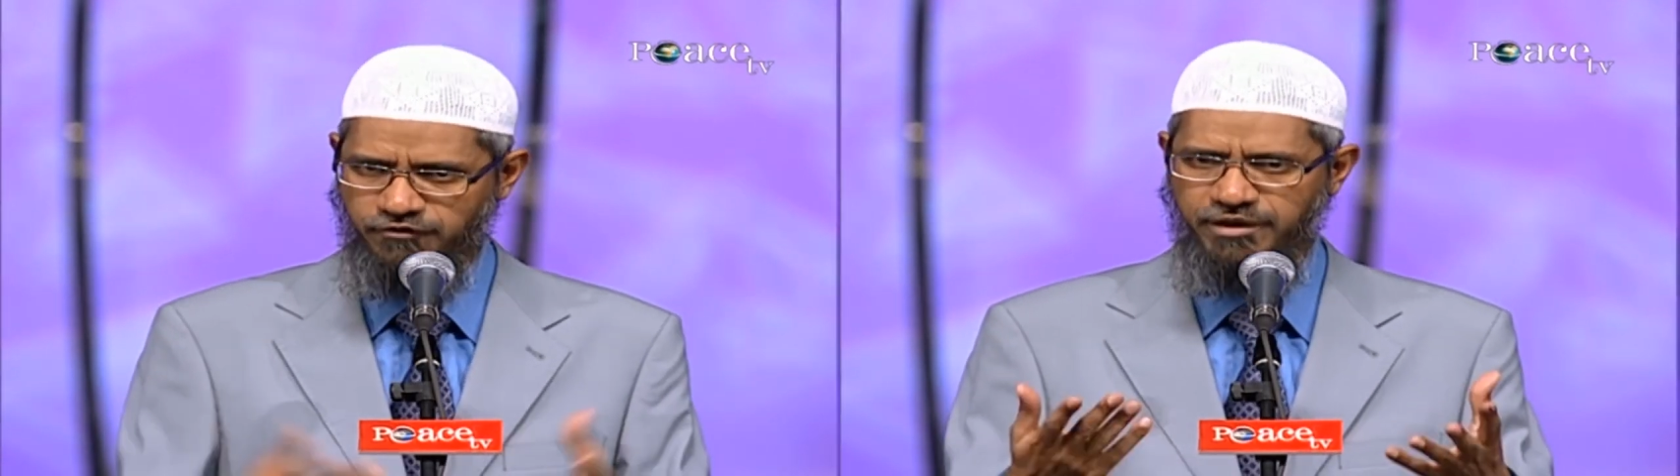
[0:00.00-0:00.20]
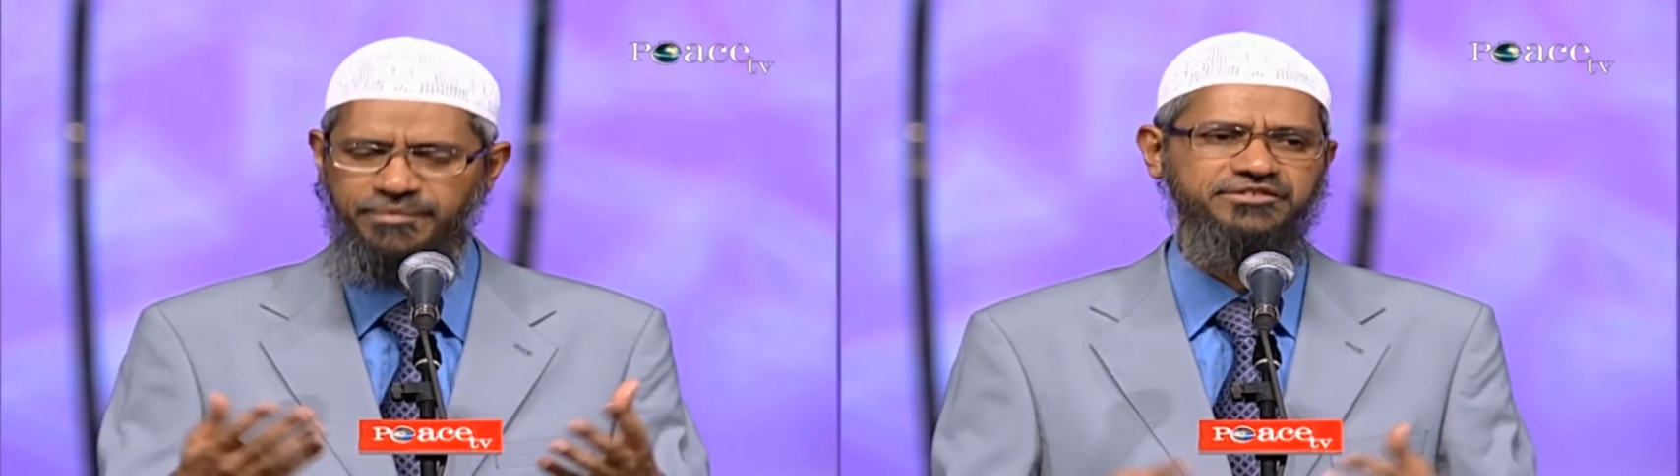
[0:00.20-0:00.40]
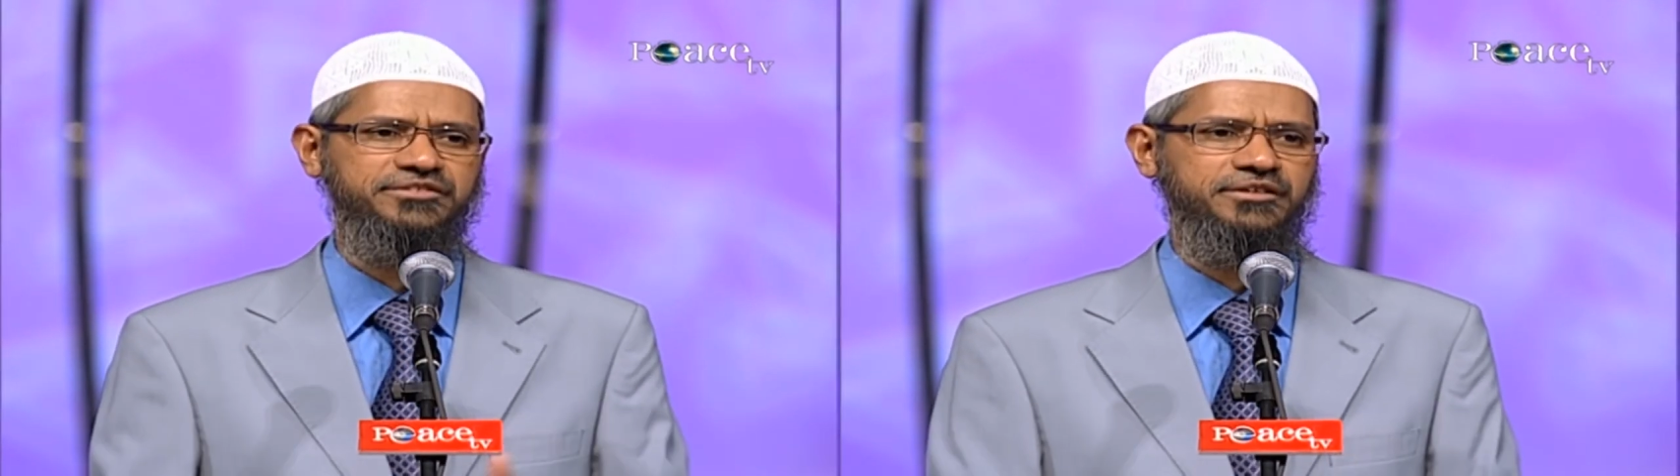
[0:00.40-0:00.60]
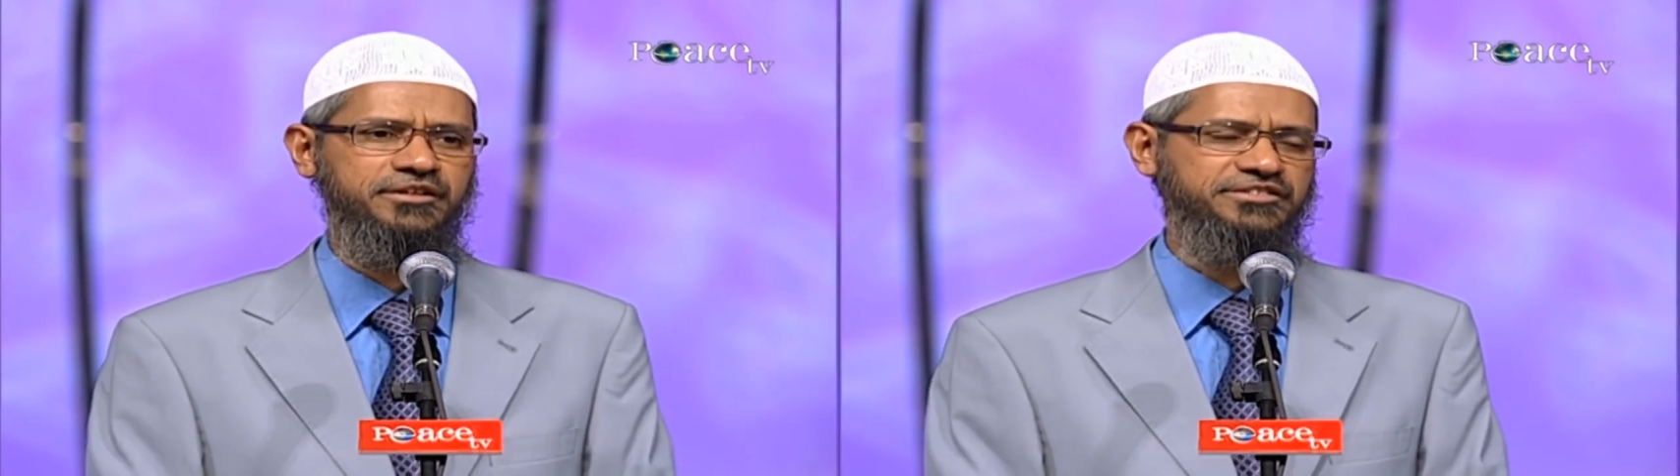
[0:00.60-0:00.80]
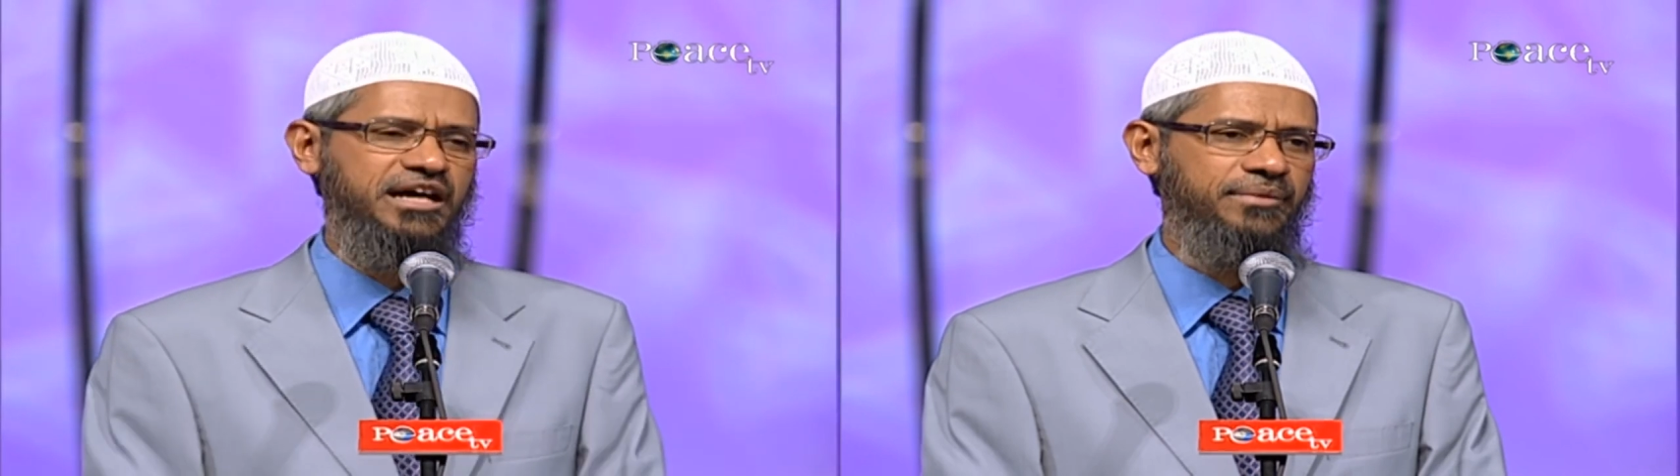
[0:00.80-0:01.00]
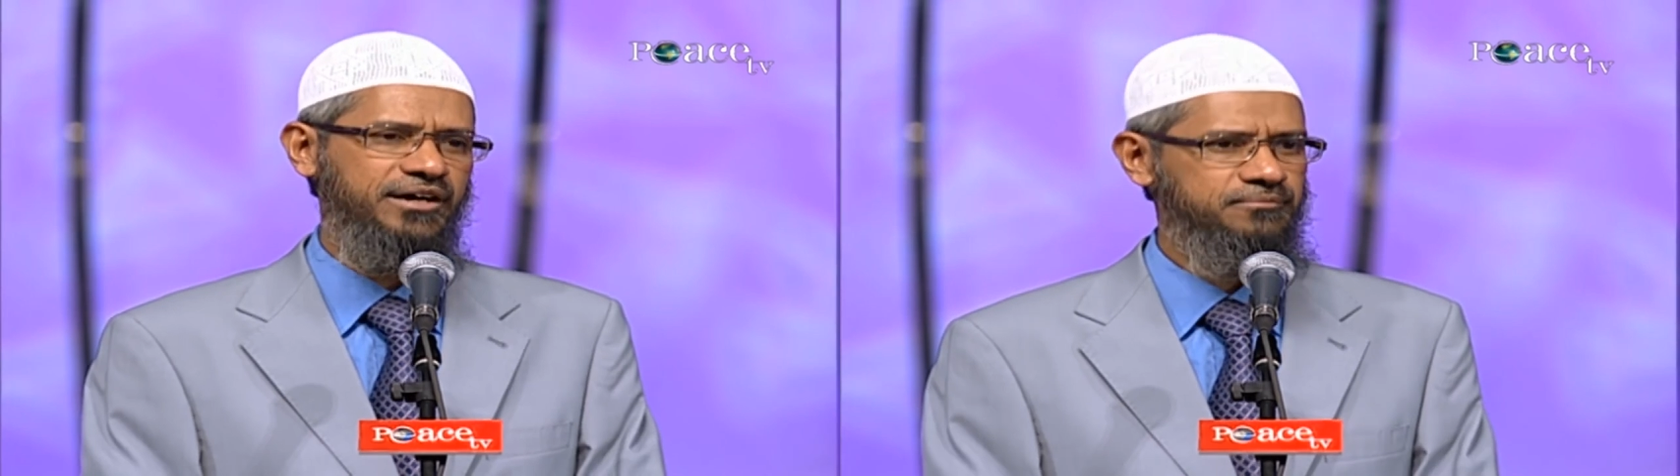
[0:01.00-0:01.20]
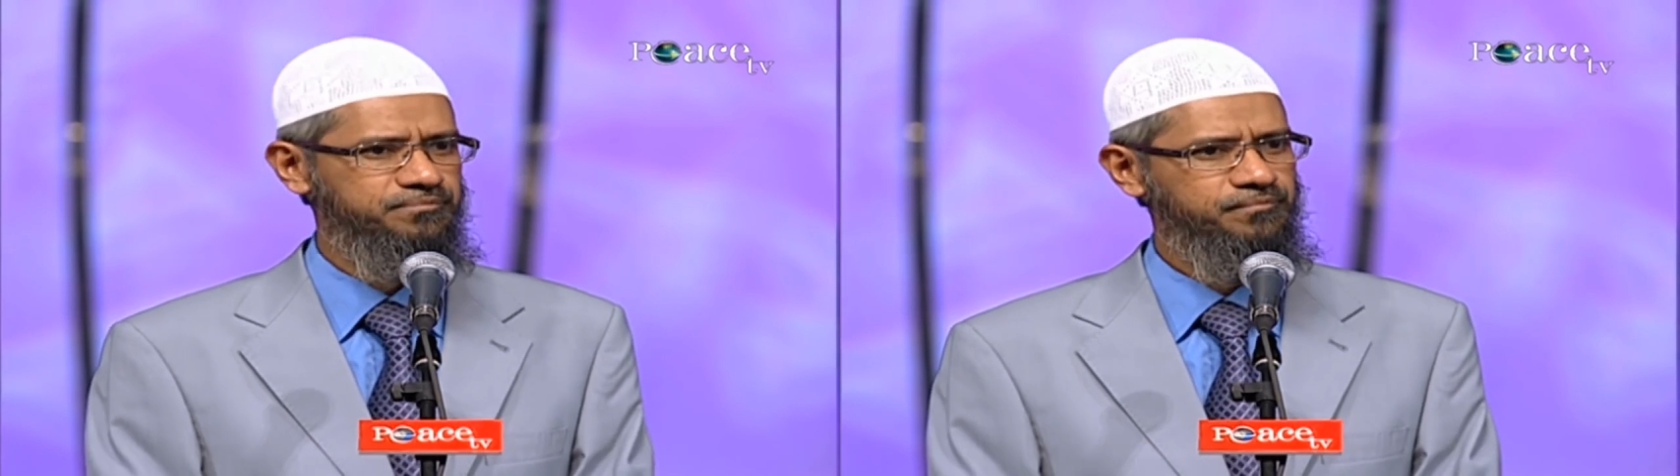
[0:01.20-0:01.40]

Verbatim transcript: the famous Sahaba.